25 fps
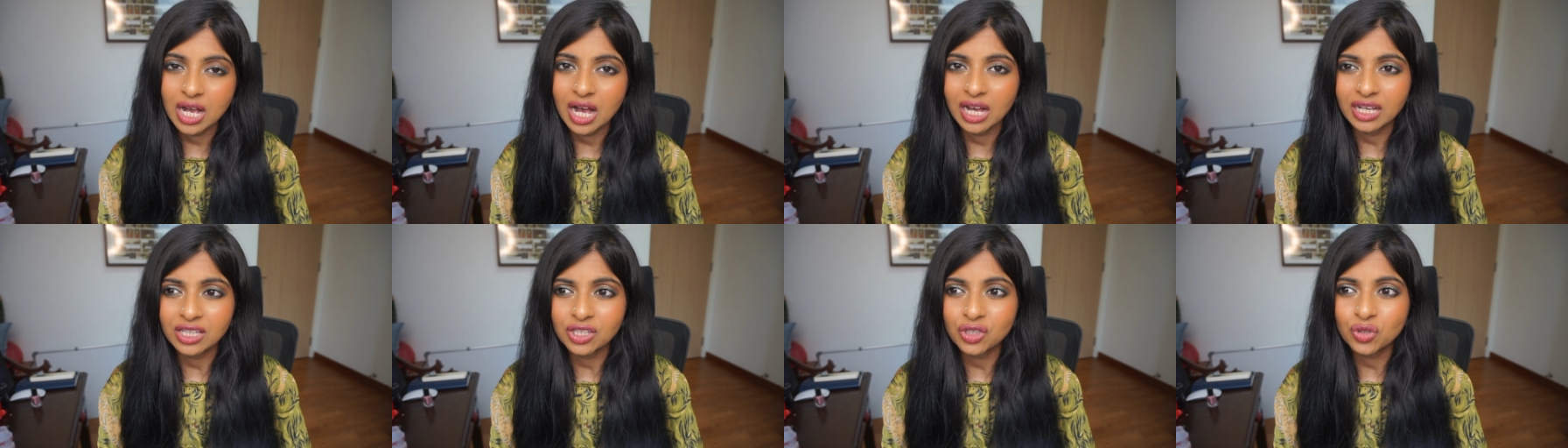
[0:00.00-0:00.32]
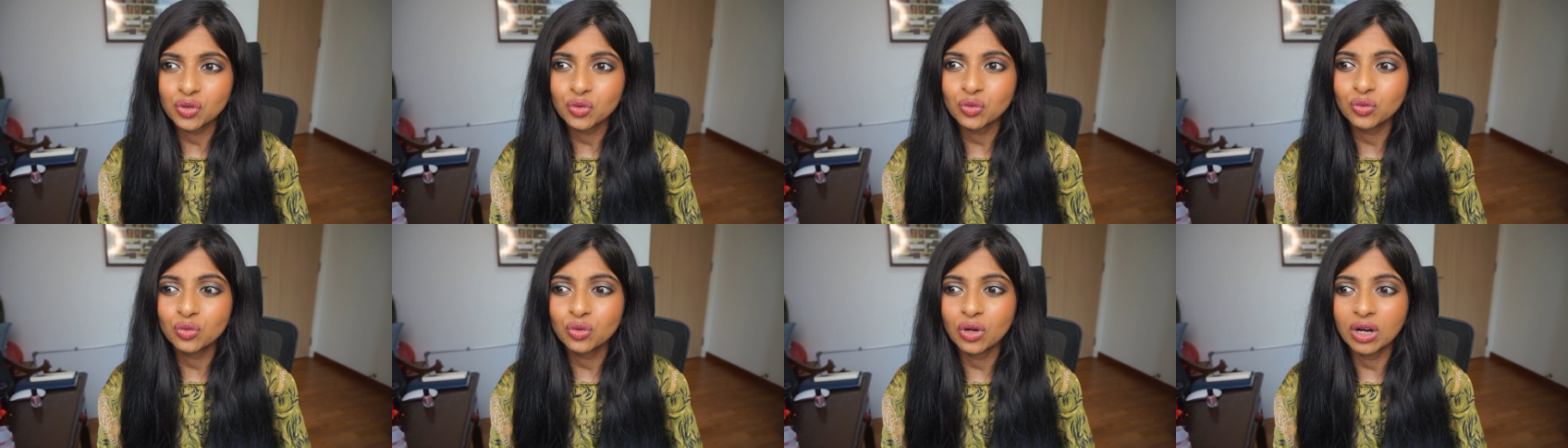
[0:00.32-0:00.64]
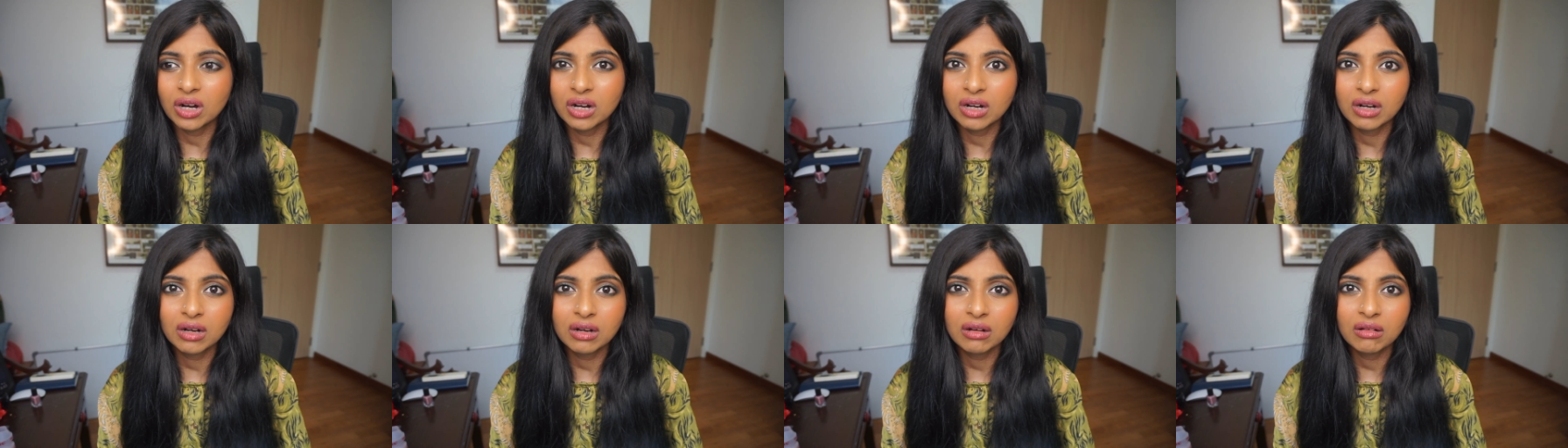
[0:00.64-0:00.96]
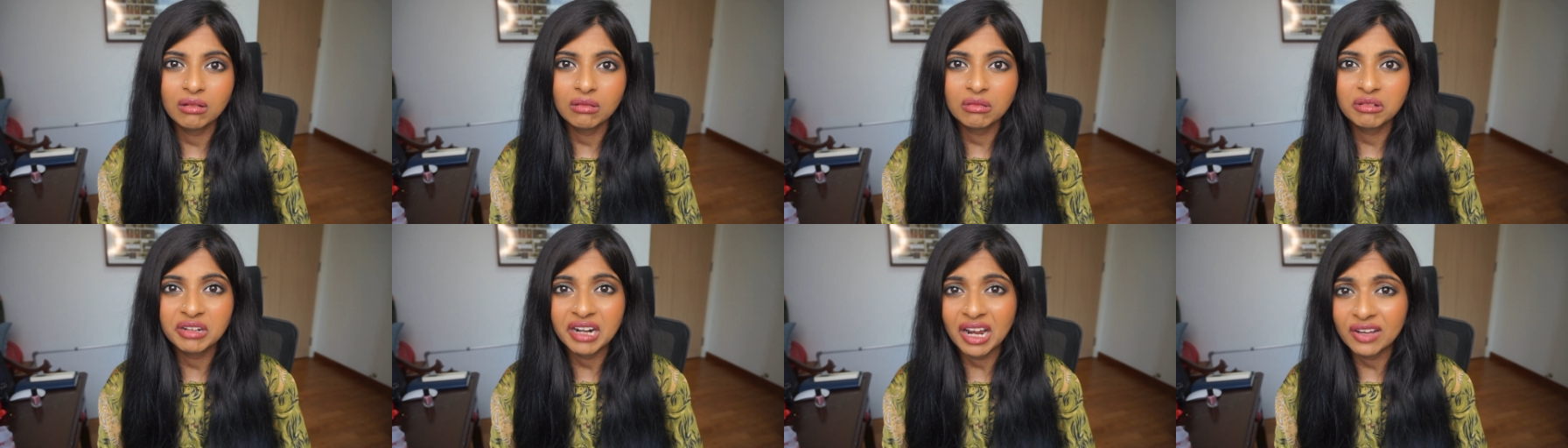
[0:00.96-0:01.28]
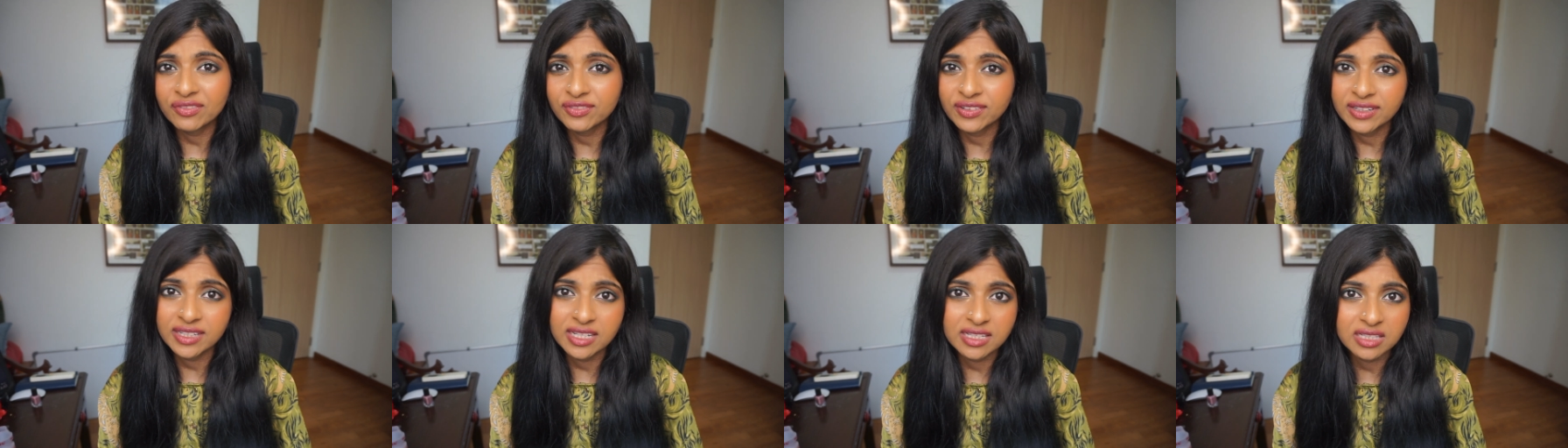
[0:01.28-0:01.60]
Are you a
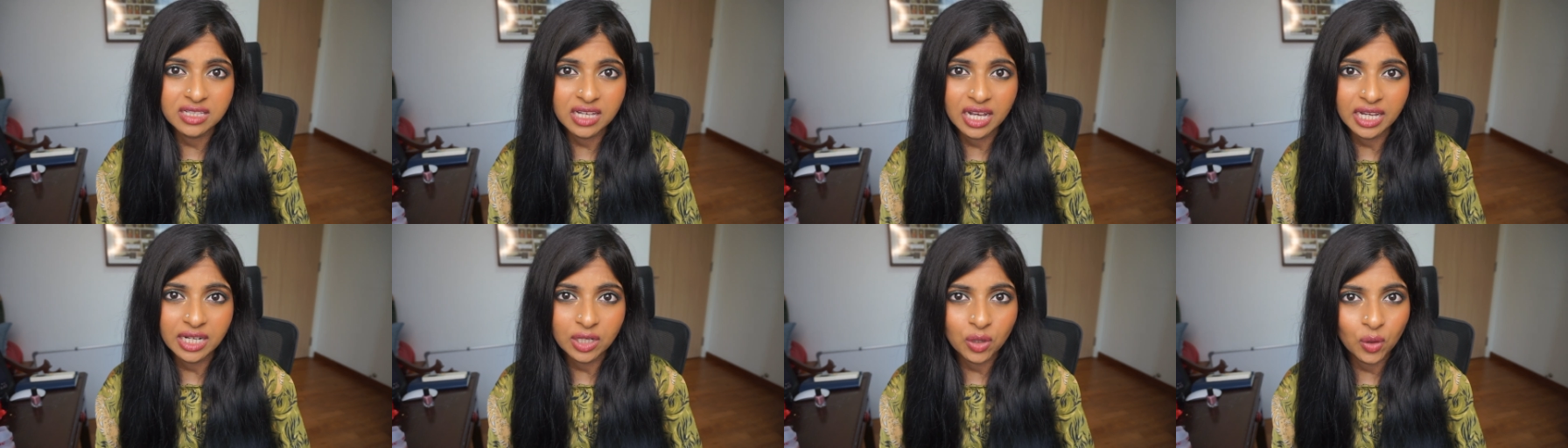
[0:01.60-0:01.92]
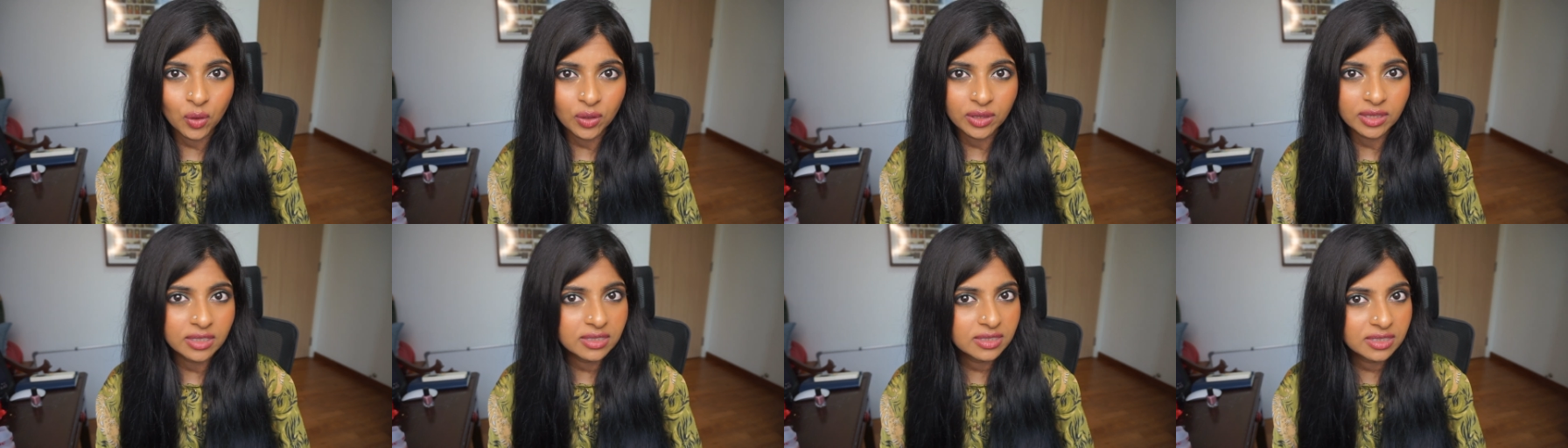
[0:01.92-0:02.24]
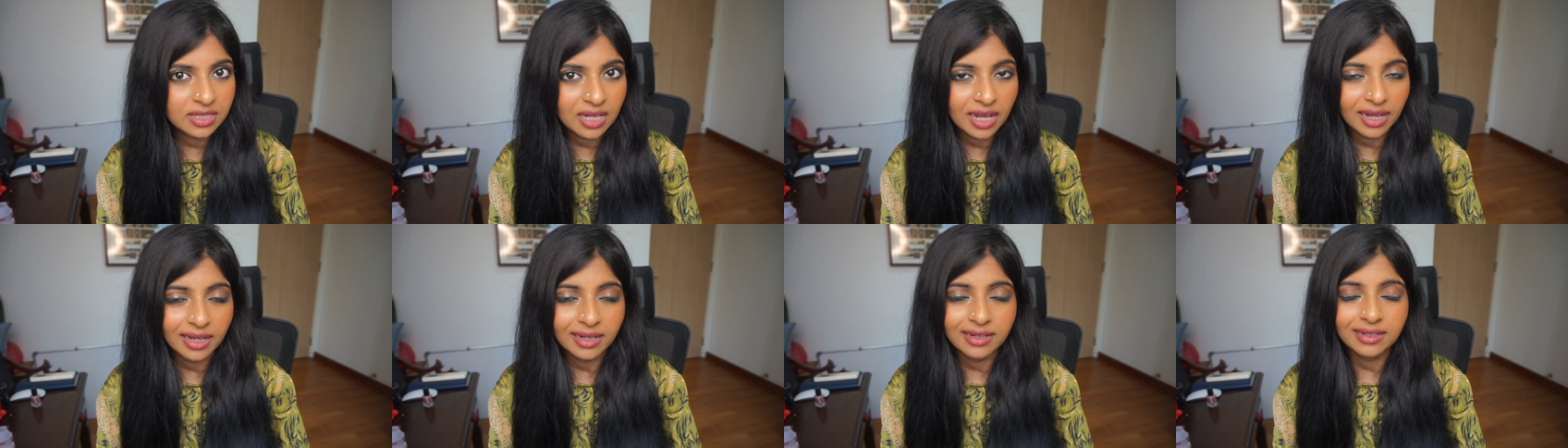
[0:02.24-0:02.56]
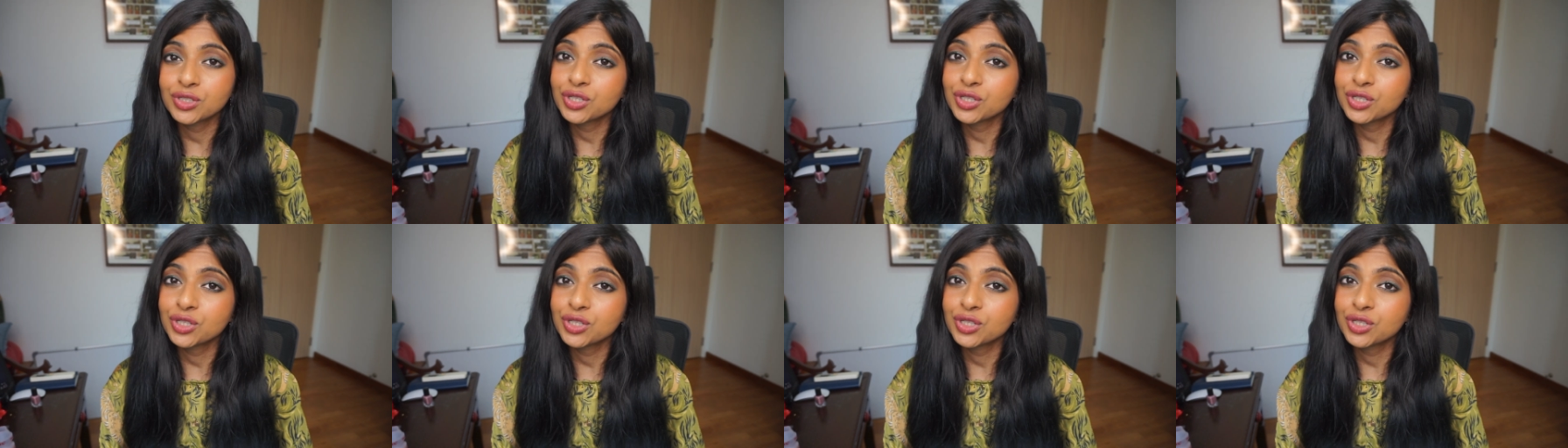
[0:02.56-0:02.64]
graphic designer on the side?